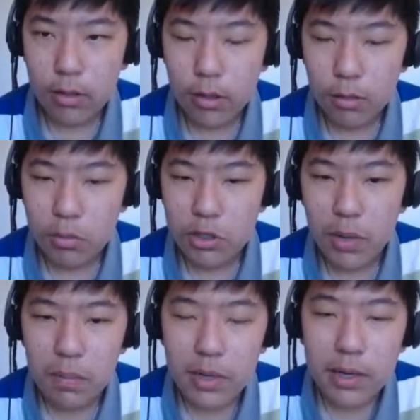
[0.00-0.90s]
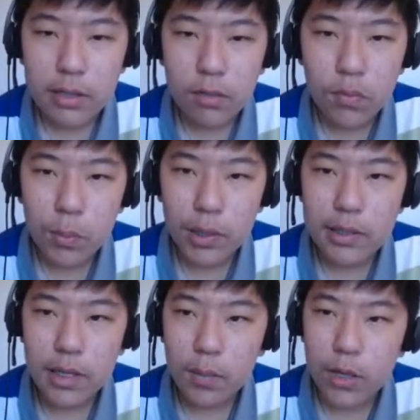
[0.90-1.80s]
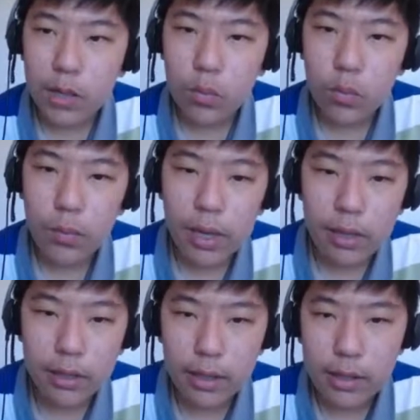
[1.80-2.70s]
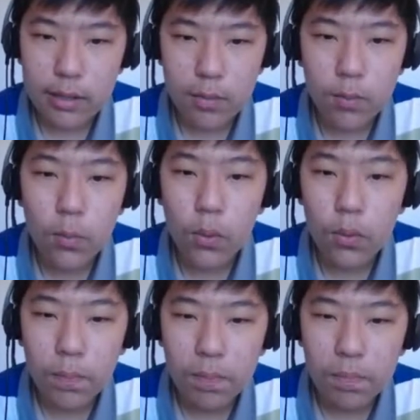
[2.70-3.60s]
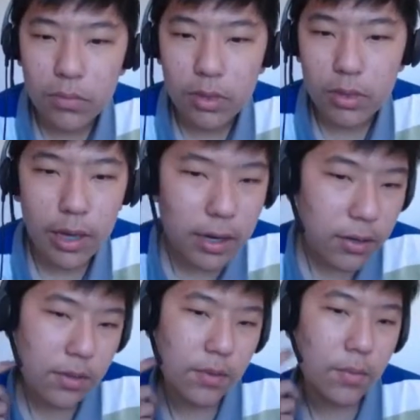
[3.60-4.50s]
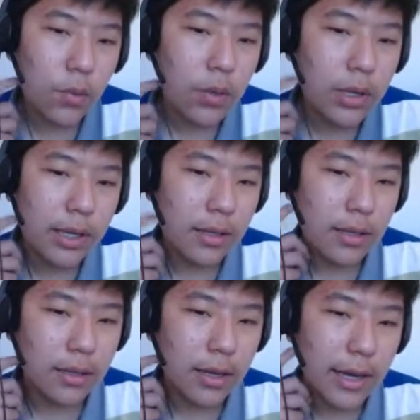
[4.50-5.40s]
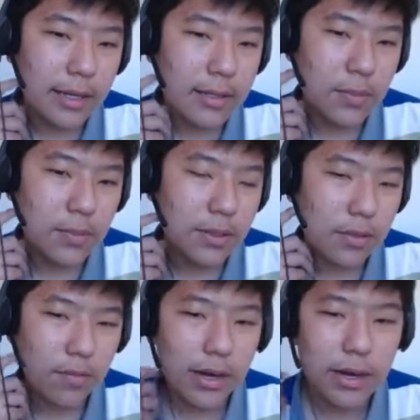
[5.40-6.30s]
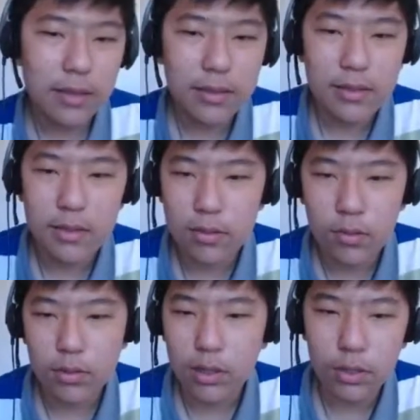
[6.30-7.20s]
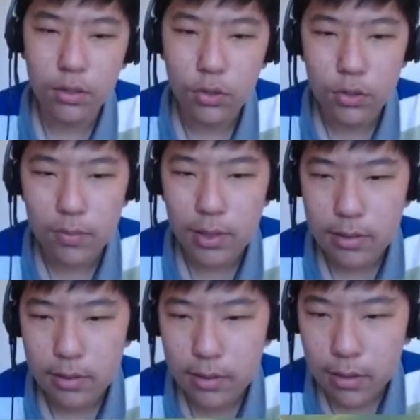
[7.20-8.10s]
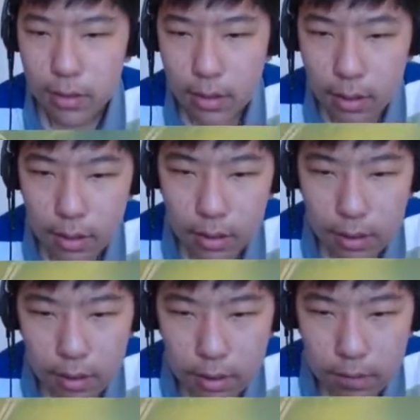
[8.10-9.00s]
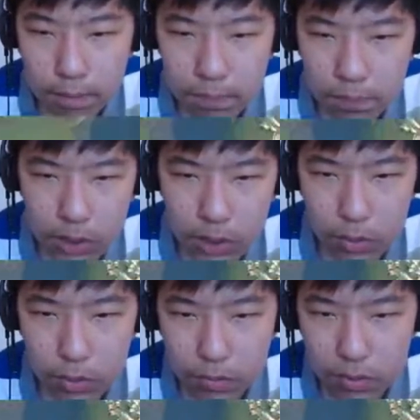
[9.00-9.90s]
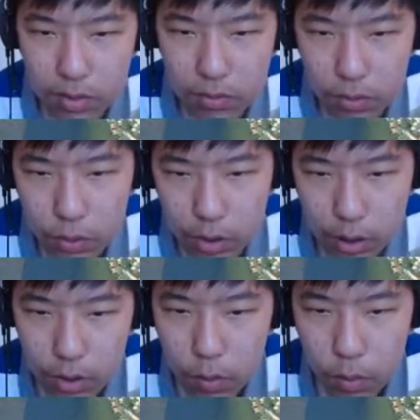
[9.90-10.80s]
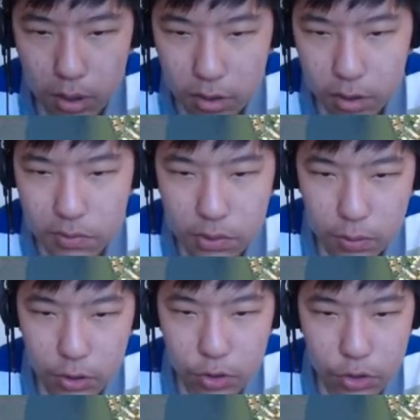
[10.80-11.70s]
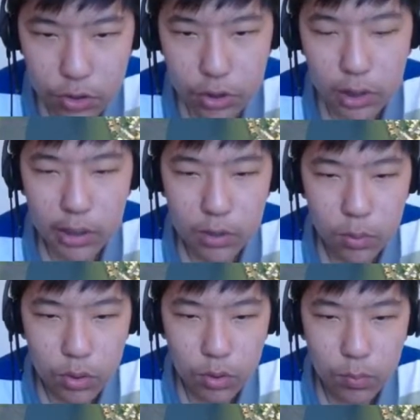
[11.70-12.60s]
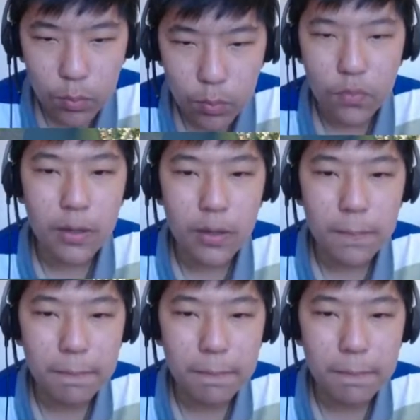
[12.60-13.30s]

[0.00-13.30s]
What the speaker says: I wish maybe next time if we play this game again, we'll make it like more, I don't know, more like nice, because right now this just looks like a huge mess. Especially with this road. I don't know why it curves so much. I guess we couldn't move it up.